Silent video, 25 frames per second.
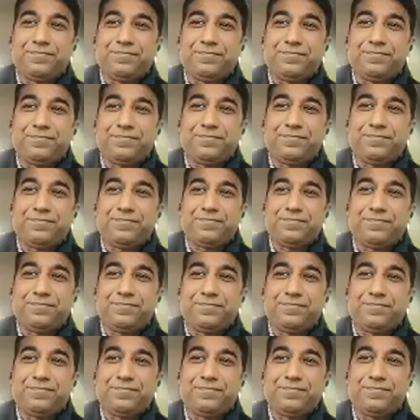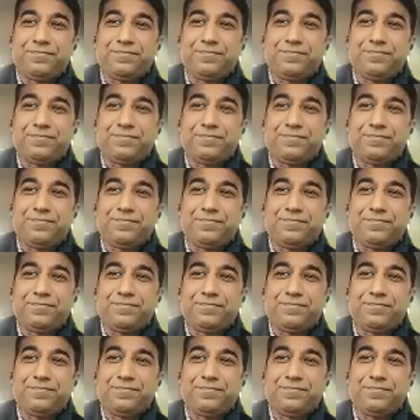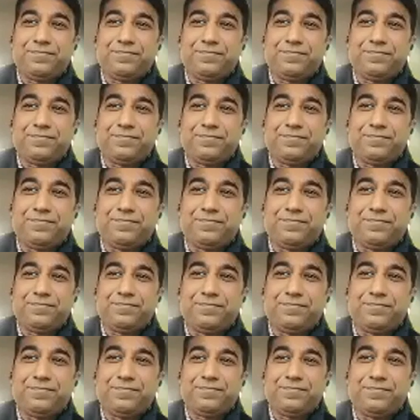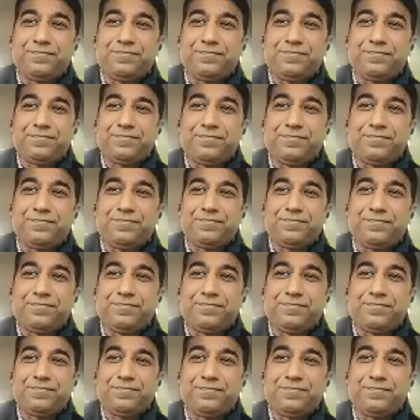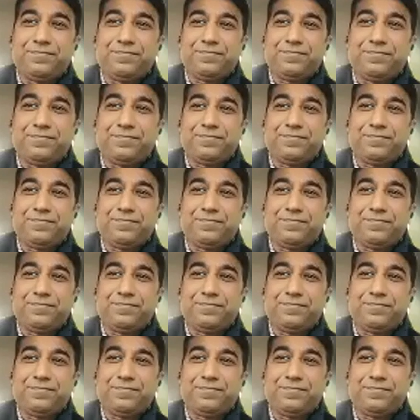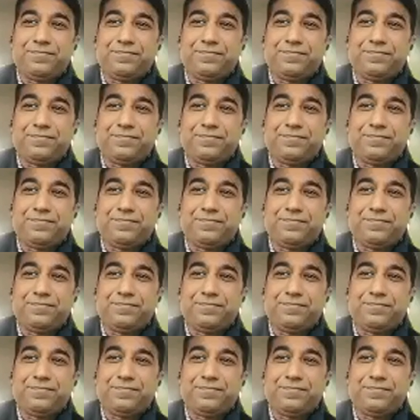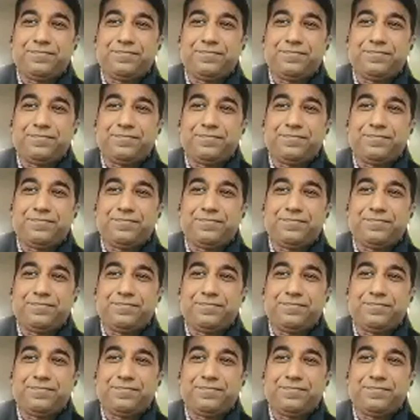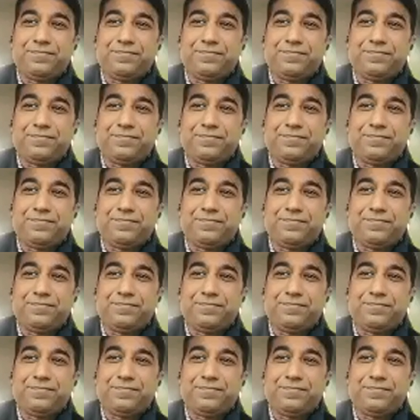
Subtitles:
[no speech]